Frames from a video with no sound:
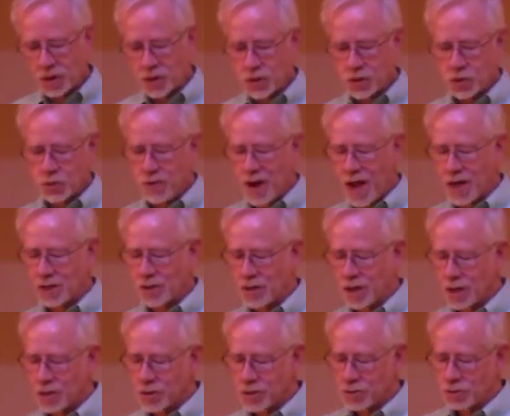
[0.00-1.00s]
distract
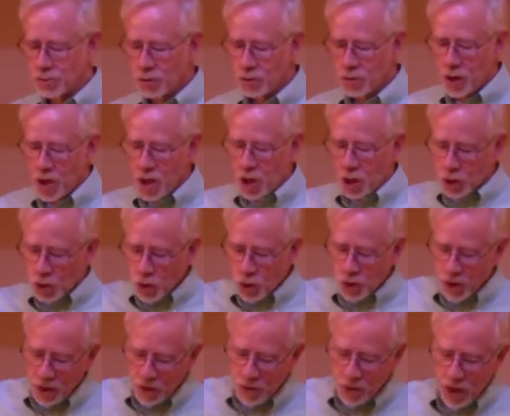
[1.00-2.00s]
us, through
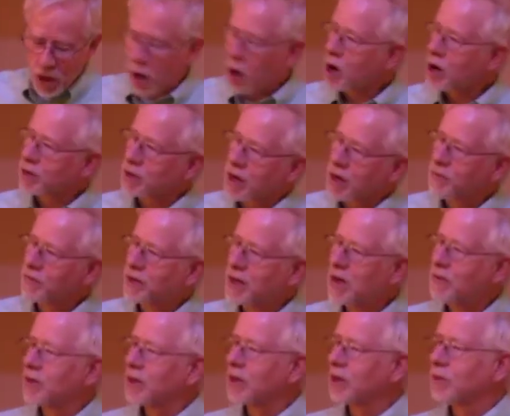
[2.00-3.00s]
learning the art of
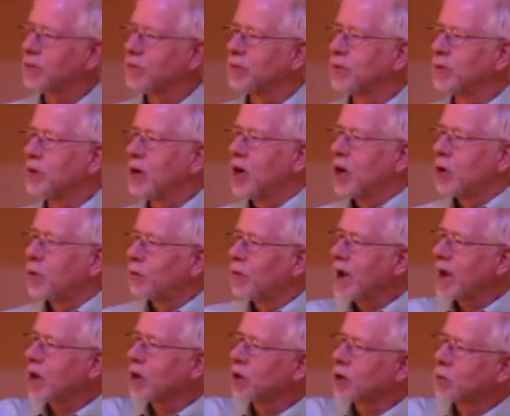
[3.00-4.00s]
giving, through
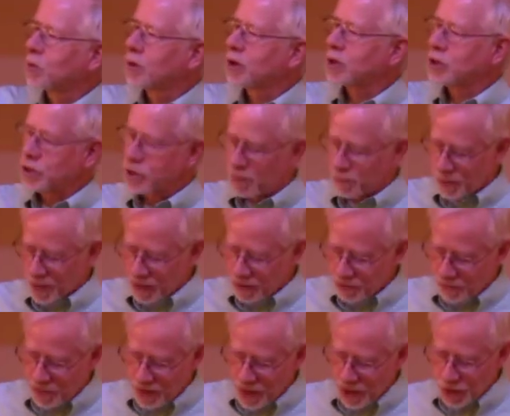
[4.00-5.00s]
regular worship
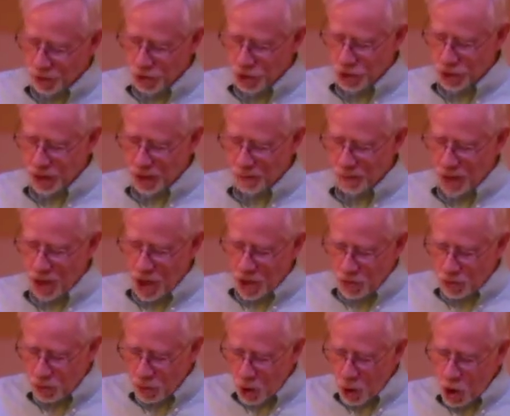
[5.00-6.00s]
and fellowship,
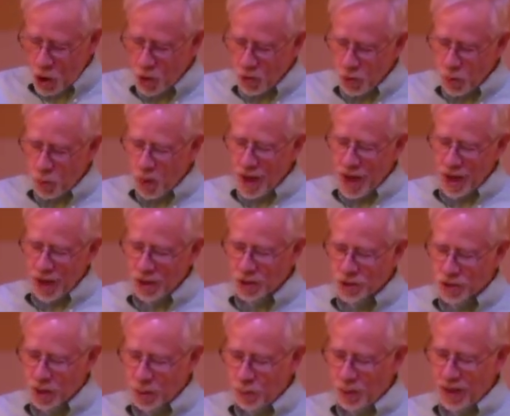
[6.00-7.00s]
through all the
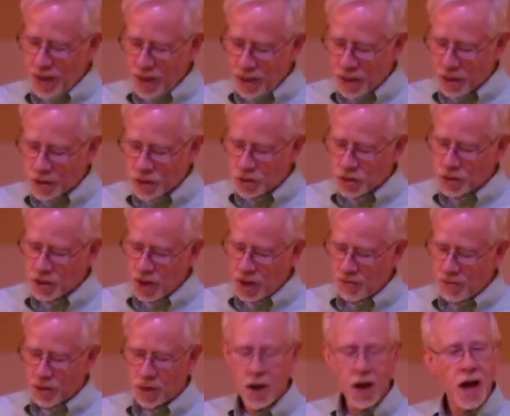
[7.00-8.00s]
ways that we can
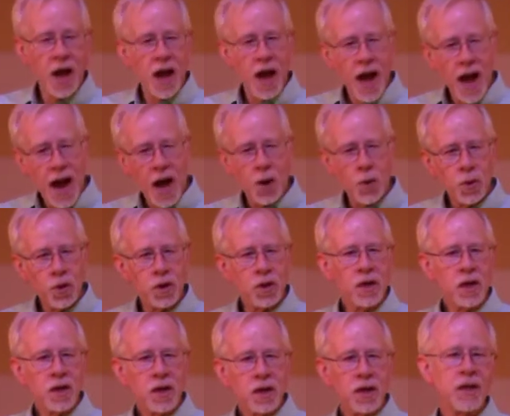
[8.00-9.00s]
discover our
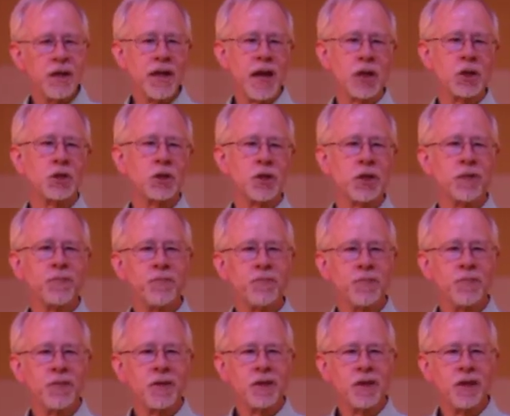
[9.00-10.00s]
connection
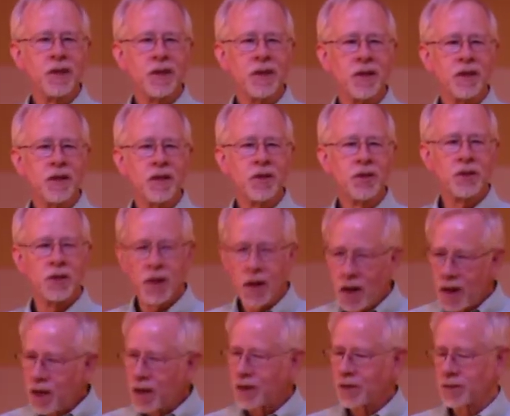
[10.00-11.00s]
to
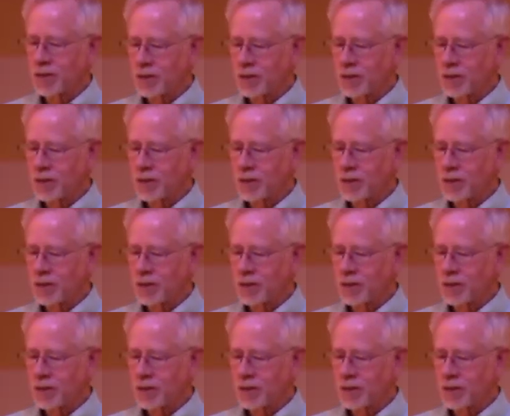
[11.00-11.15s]
God.